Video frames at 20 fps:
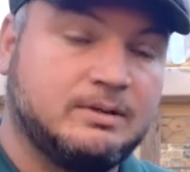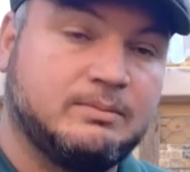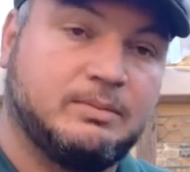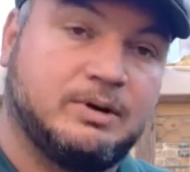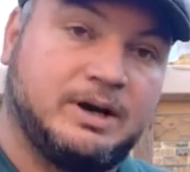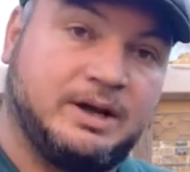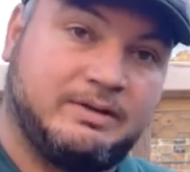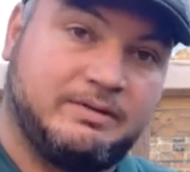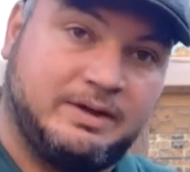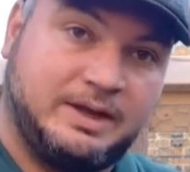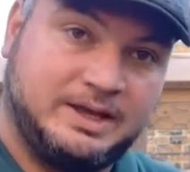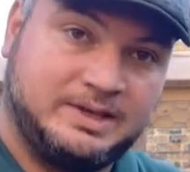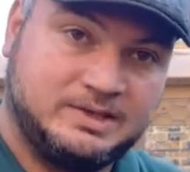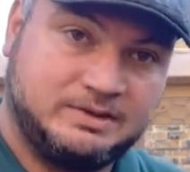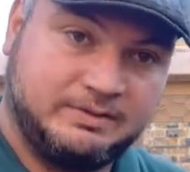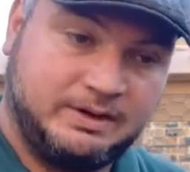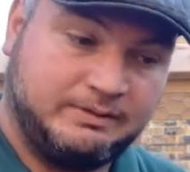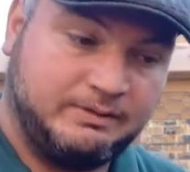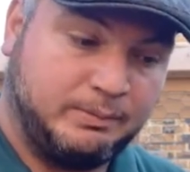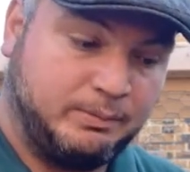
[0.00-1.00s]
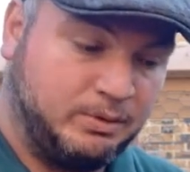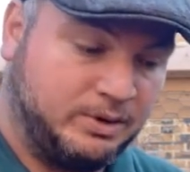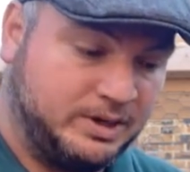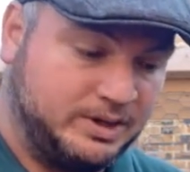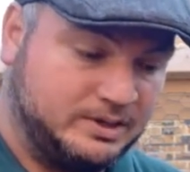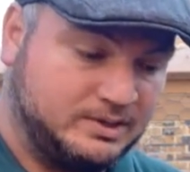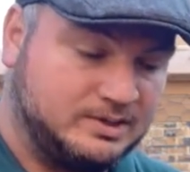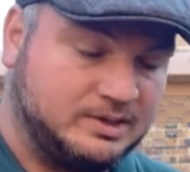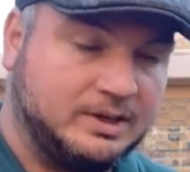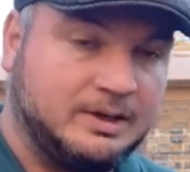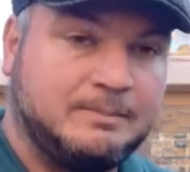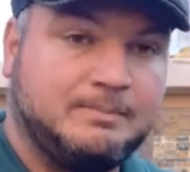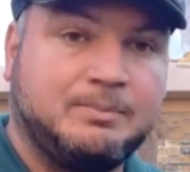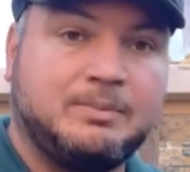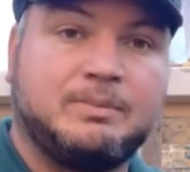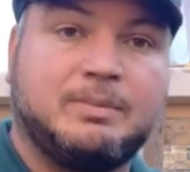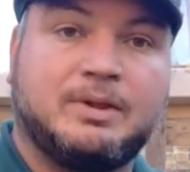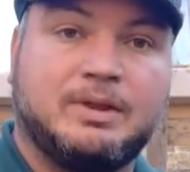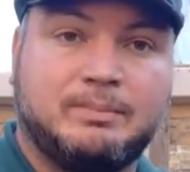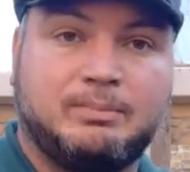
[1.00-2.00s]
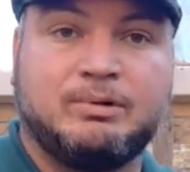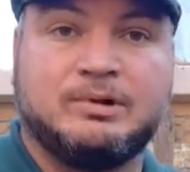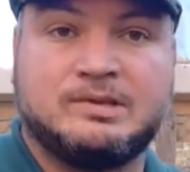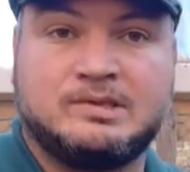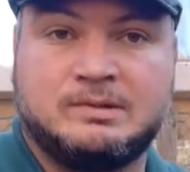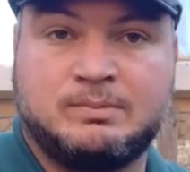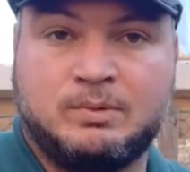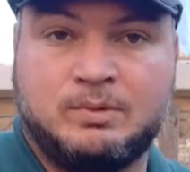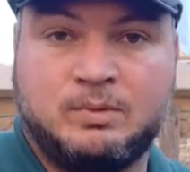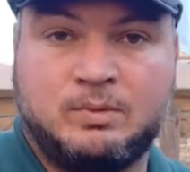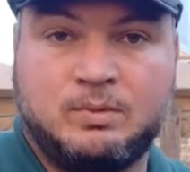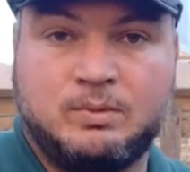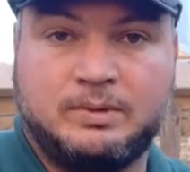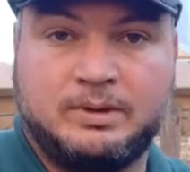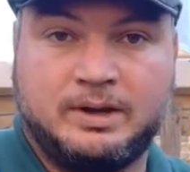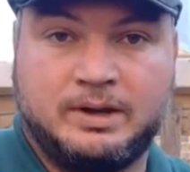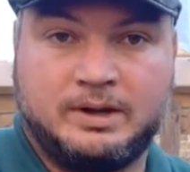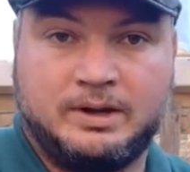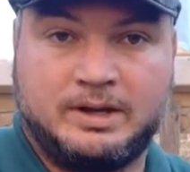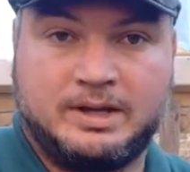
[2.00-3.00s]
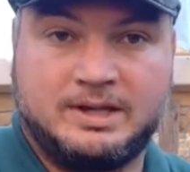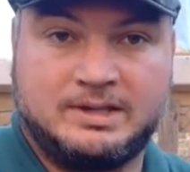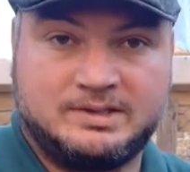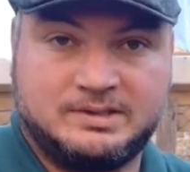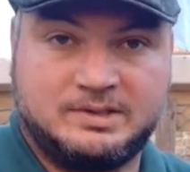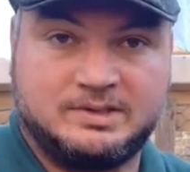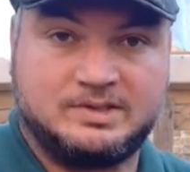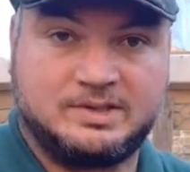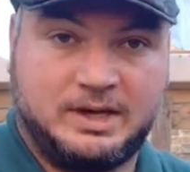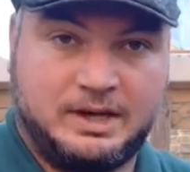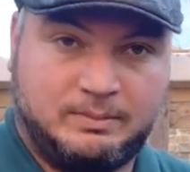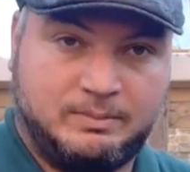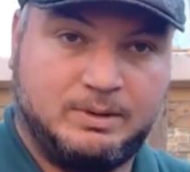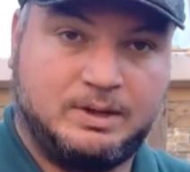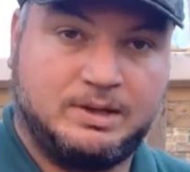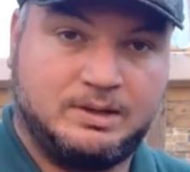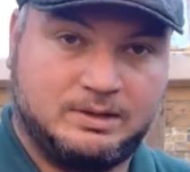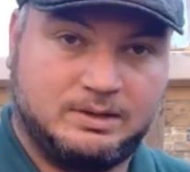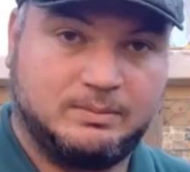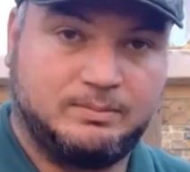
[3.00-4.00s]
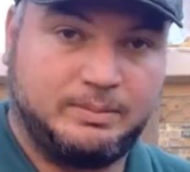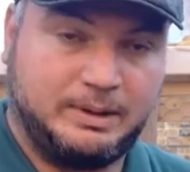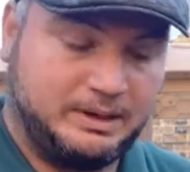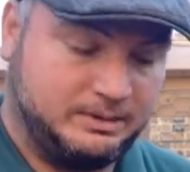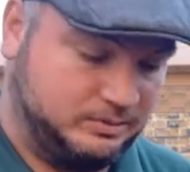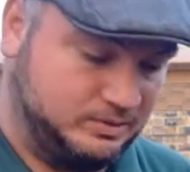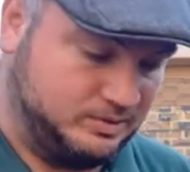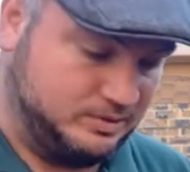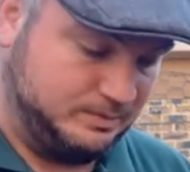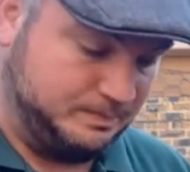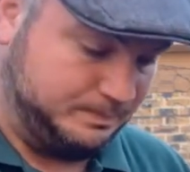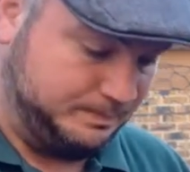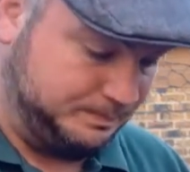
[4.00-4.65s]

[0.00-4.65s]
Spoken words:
But I have hens of other breeds, but the principle is the same in comparison.